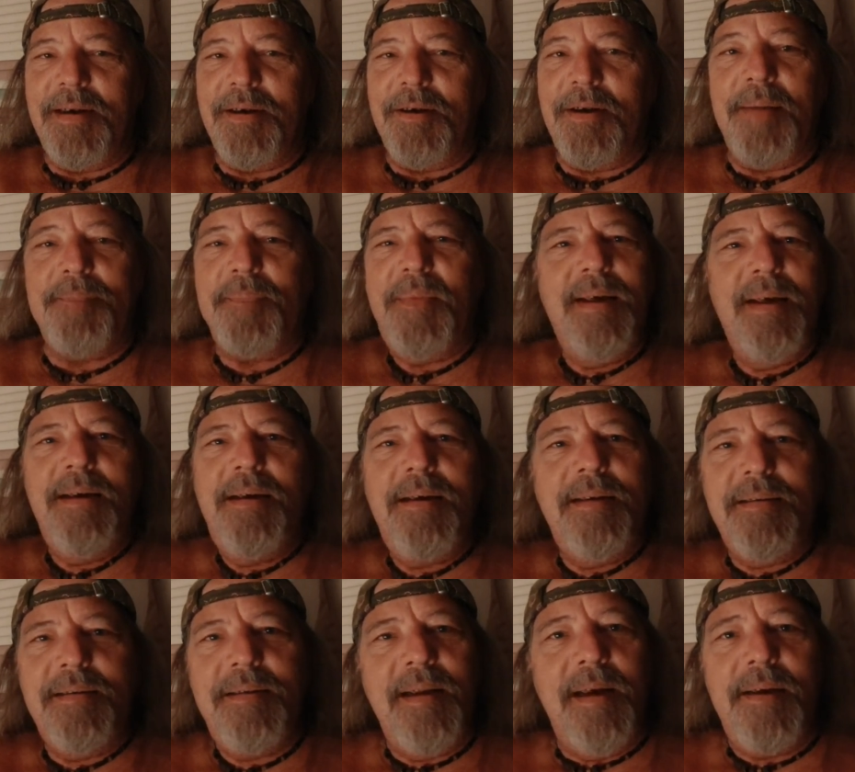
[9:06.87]
I
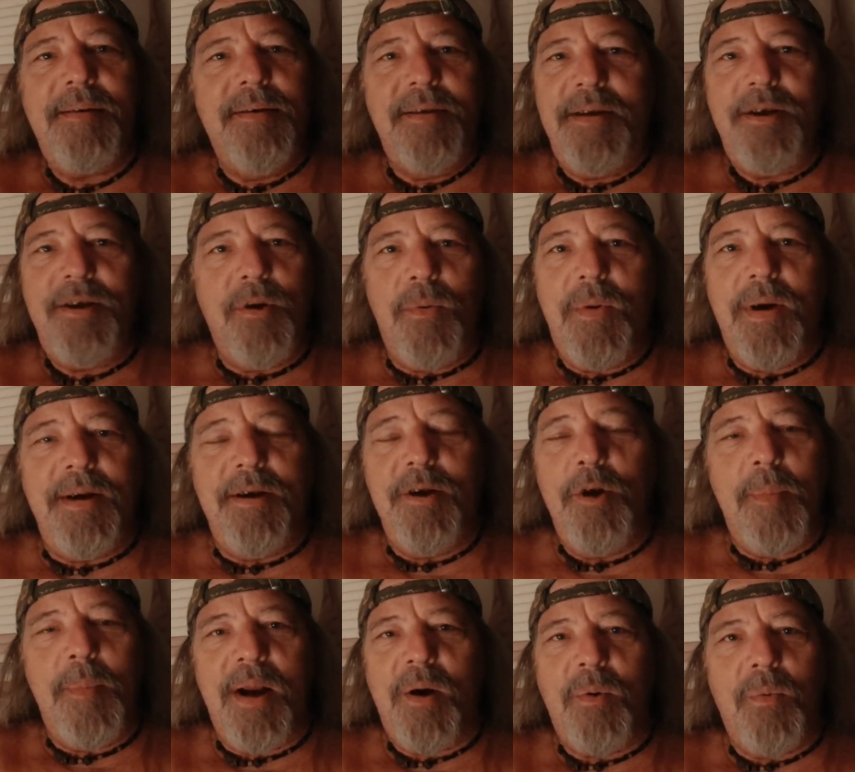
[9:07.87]
don't, you know what?
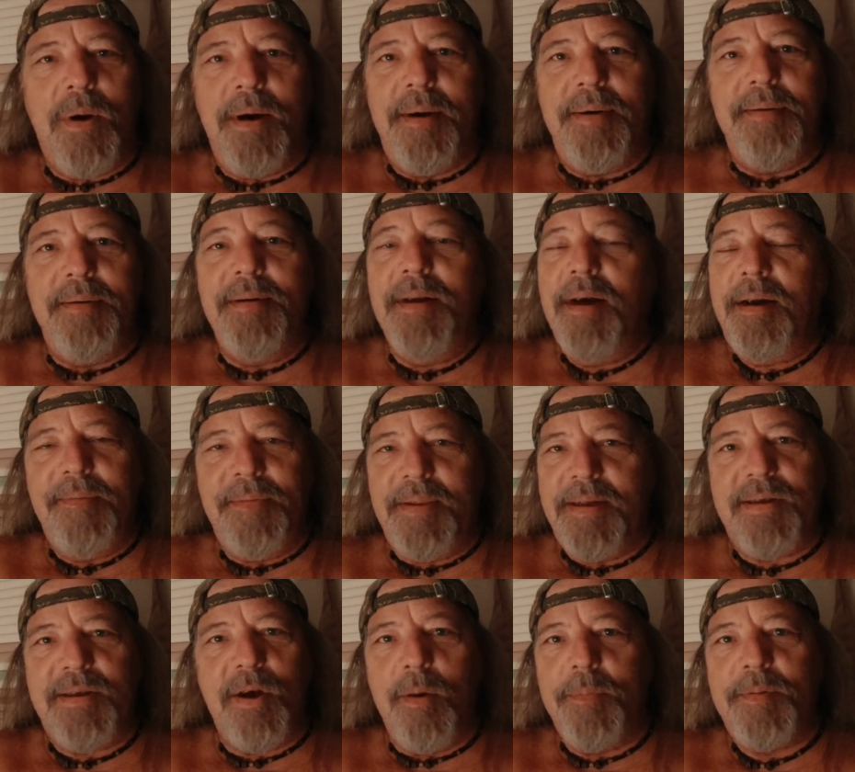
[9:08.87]
No matter what, none of
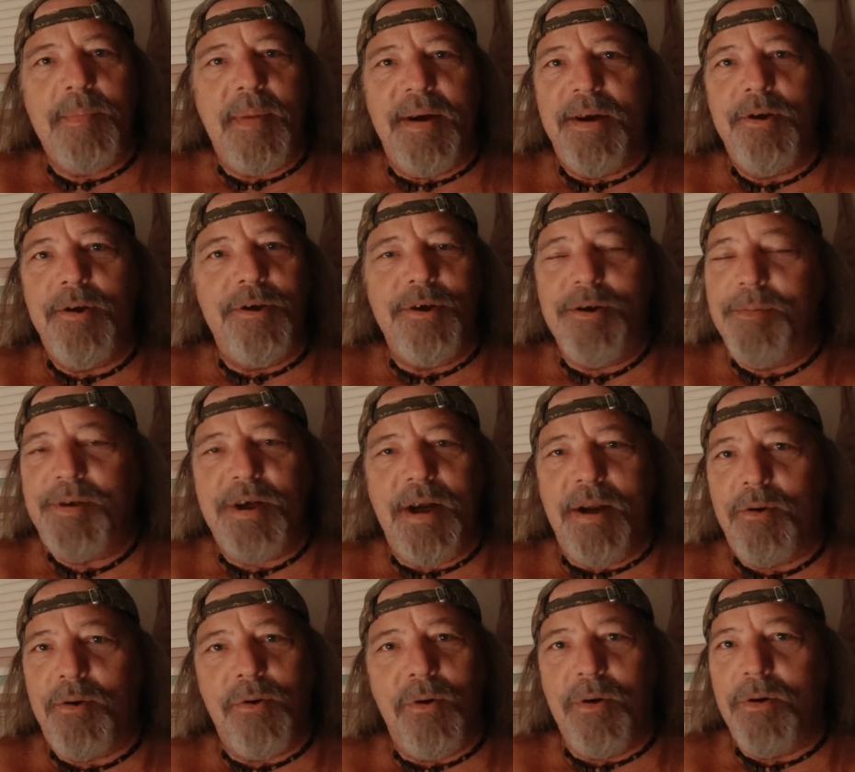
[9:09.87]
this helps my YouTube
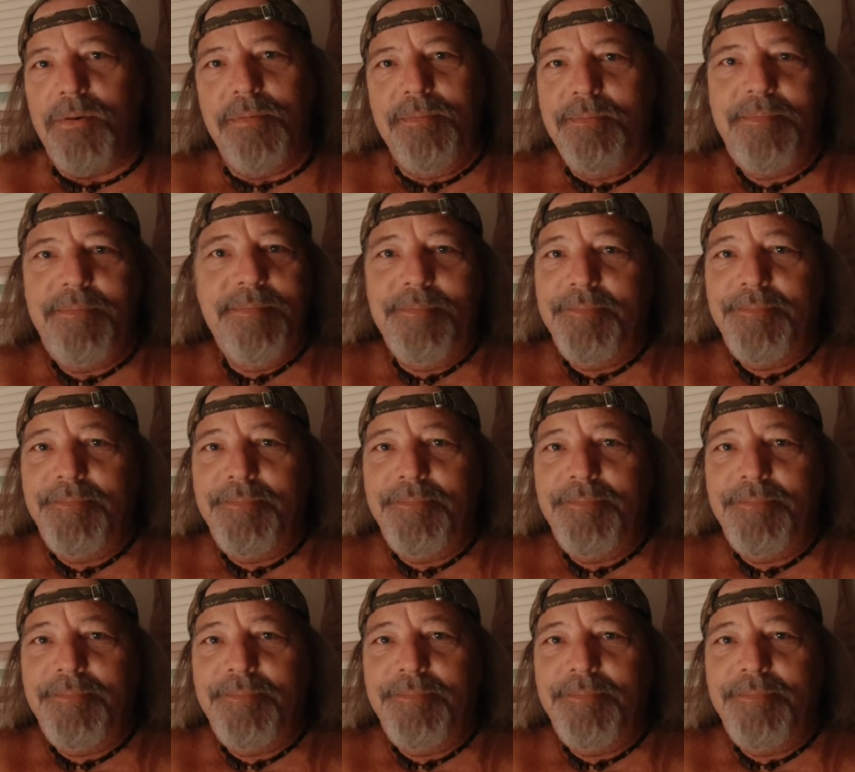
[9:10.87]
channel grow.